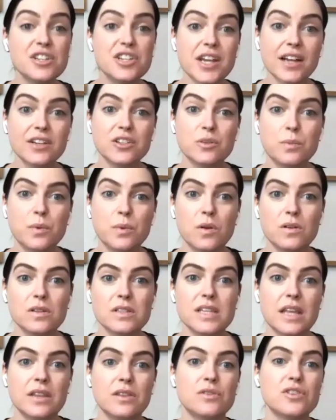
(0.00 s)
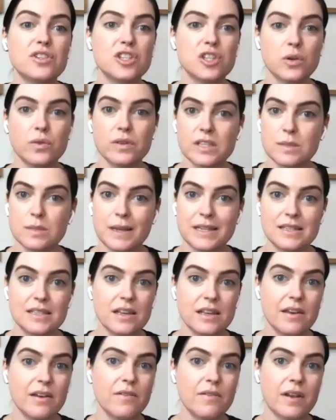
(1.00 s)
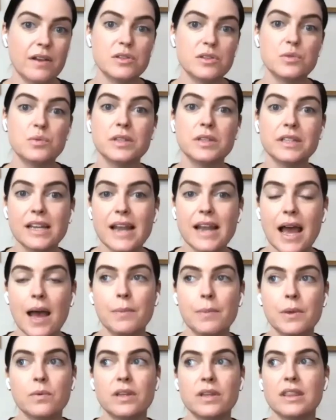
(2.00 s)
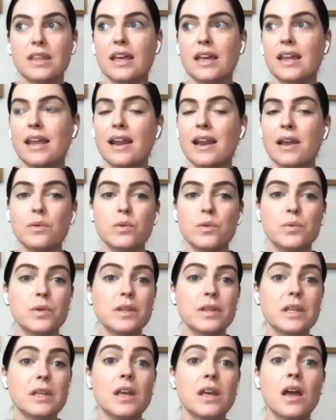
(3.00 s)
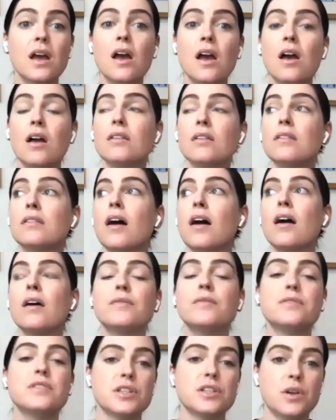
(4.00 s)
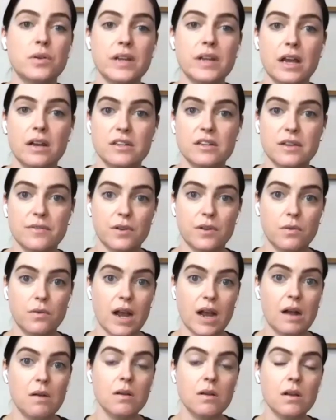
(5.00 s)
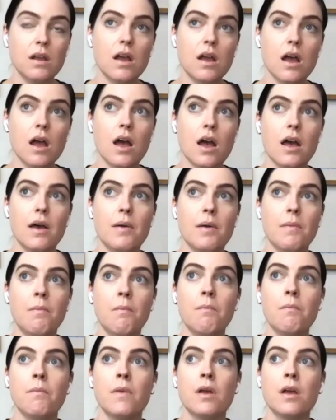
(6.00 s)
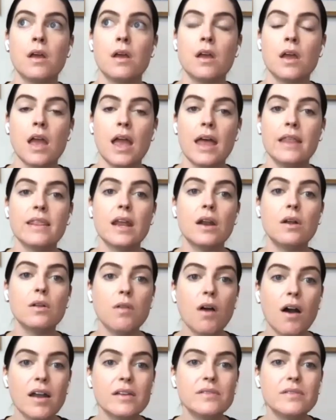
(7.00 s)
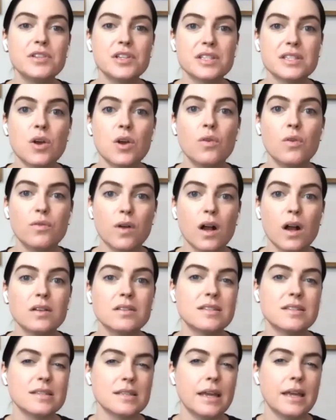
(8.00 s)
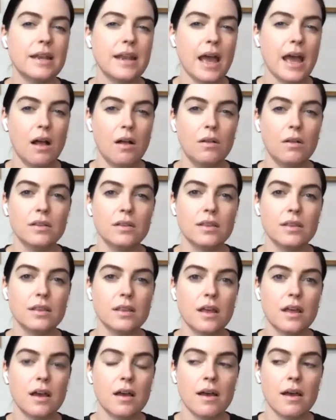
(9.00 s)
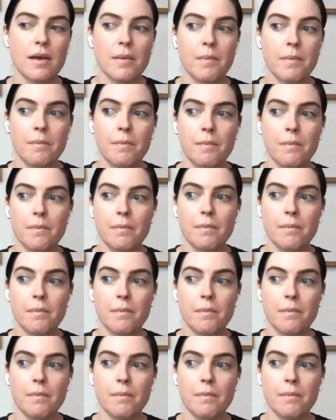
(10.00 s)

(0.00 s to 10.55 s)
injectables and they're so expensive and I was really unhappy with it. And I would really love to go down a different route. Um, yeah. And then a lot of just overall skin health. Um, so